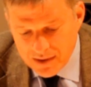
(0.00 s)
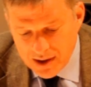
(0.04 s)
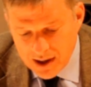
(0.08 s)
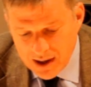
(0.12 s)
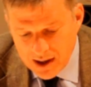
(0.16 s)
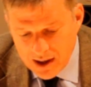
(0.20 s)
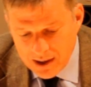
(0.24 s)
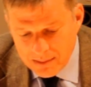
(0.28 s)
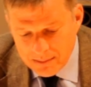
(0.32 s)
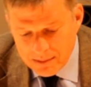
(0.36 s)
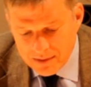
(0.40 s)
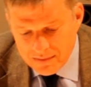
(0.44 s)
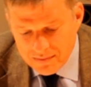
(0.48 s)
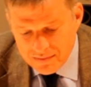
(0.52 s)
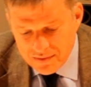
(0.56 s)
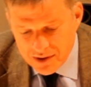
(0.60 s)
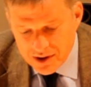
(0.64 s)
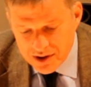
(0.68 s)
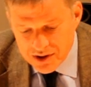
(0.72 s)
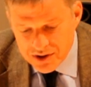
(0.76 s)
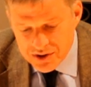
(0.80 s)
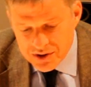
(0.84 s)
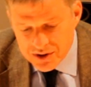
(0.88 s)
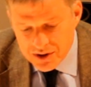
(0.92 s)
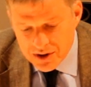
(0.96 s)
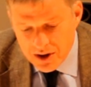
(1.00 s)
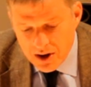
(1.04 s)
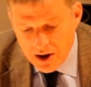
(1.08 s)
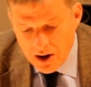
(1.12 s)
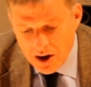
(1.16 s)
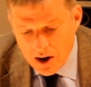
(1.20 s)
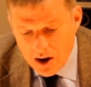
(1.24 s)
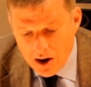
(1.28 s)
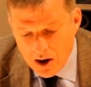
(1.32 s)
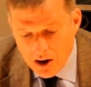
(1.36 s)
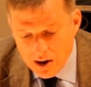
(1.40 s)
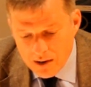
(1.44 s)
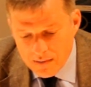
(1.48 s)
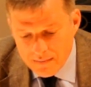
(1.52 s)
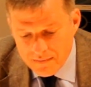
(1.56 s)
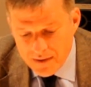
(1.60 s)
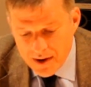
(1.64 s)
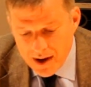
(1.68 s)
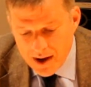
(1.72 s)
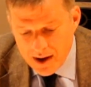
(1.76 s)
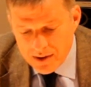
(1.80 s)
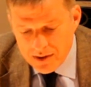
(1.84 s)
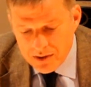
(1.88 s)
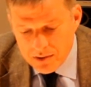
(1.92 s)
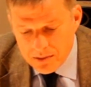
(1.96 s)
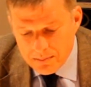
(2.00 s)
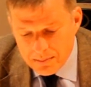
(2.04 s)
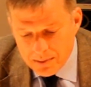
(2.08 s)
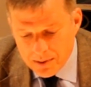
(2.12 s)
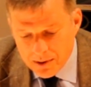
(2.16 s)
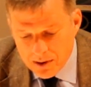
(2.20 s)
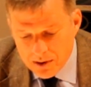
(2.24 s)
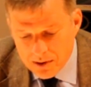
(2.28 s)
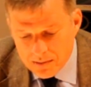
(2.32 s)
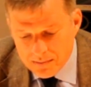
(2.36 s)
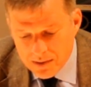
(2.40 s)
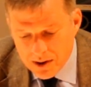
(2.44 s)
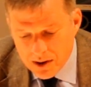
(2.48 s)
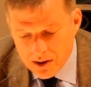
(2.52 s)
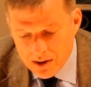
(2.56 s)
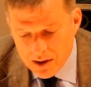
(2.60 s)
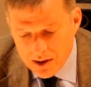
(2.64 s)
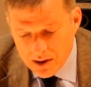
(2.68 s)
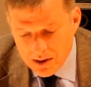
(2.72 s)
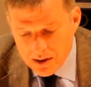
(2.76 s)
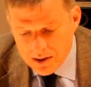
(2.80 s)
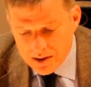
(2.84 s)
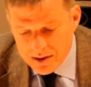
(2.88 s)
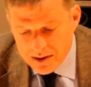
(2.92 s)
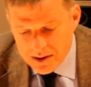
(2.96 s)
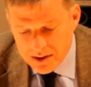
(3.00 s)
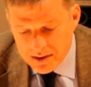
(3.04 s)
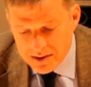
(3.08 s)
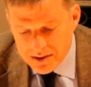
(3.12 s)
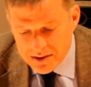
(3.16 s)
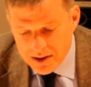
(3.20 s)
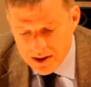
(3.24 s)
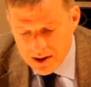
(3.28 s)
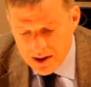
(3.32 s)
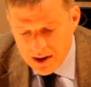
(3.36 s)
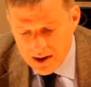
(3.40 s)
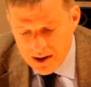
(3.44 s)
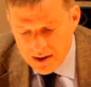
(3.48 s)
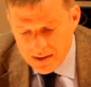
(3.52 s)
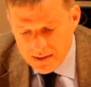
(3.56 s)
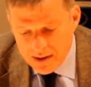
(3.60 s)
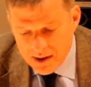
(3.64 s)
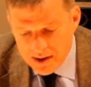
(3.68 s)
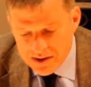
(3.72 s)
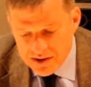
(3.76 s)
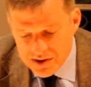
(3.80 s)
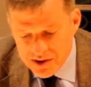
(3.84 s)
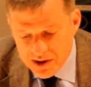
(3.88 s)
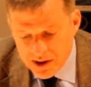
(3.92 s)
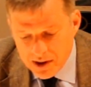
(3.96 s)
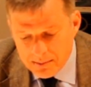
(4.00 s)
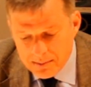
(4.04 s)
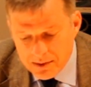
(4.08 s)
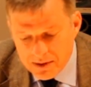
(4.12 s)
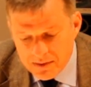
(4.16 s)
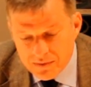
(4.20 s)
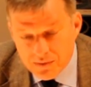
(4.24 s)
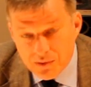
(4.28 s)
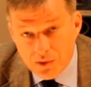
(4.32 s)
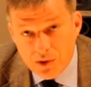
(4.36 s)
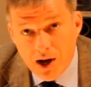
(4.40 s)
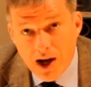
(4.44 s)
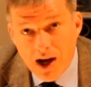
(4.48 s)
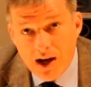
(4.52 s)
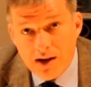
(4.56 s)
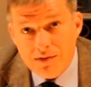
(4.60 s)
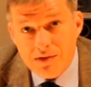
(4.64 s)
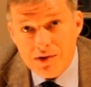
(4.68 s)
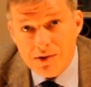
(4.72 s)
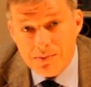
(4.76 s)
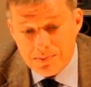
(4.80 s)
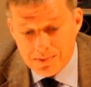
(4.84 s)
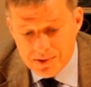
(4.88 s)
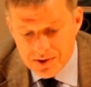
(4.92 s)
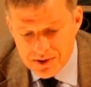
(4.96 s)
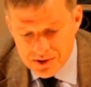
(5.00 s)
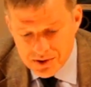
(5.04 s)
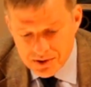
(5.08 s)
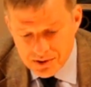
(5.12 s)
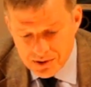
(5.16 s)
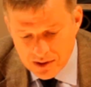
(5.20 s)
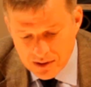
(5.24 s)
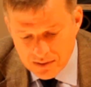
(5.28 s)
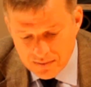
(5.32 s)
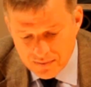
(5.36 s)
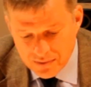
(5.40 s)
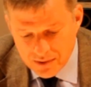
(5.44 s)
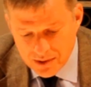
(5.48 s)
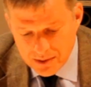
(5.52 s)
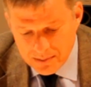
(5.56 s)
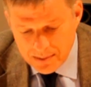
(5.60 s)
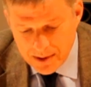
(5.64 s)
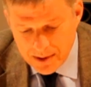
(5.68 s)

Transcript: game and fish are a valued part of our heritage that shall be forever preserved for the